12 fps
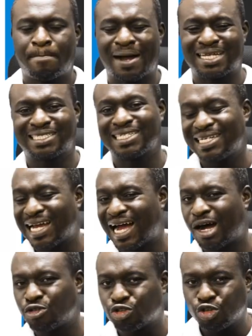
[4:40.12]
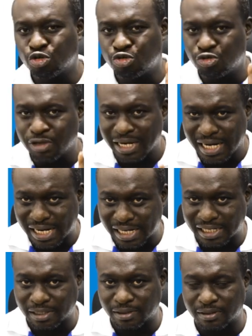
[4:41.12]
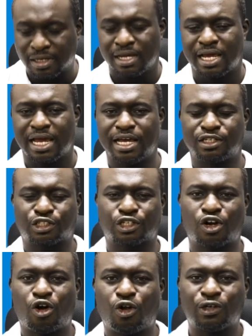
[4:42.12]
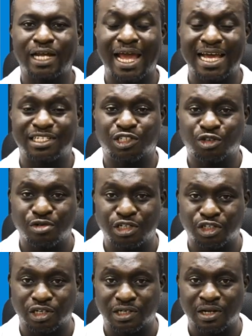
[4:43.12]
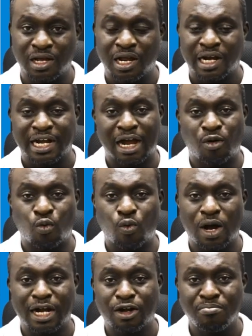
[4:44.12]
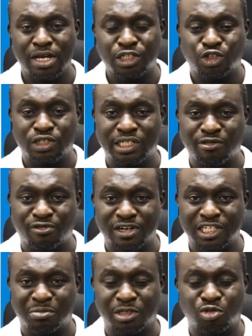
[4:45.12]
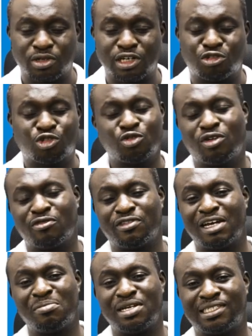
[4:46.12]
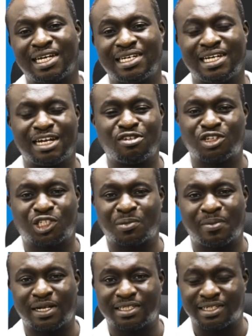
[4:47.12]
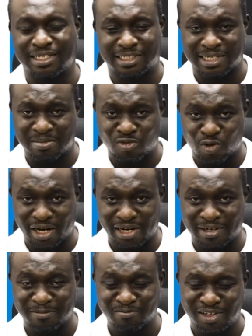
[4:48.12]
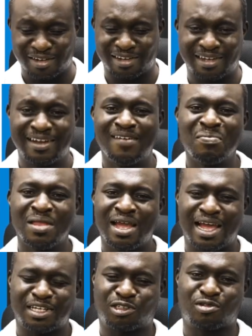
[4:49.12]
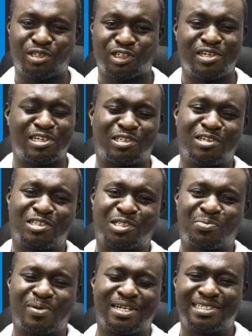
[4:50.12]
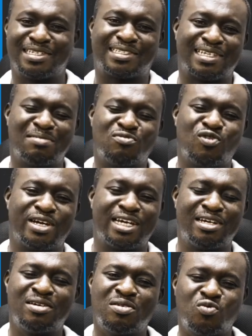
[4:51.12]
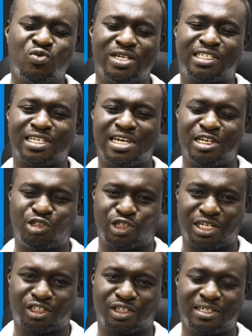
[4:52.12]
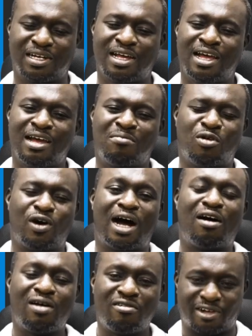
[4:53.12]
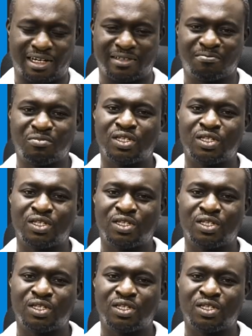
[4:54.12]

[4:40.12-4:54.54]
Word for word: Passing out urine is called excretion. Now, one major difference between the two of them is that they are not spelled the same way. Uh, excretion is not spelled the same way with ejection. But however,